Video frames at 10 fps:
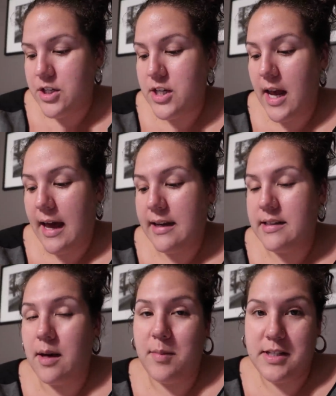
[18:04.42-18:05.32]
She had
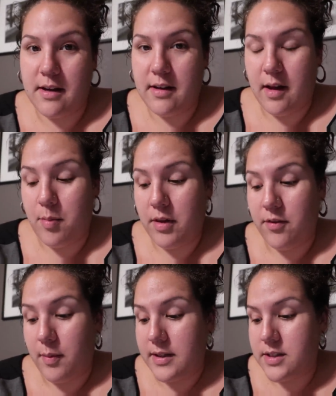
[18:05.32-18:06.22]
a tummy tuck a couple
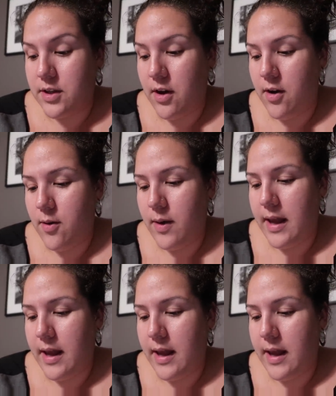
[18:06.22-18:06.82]
of months ago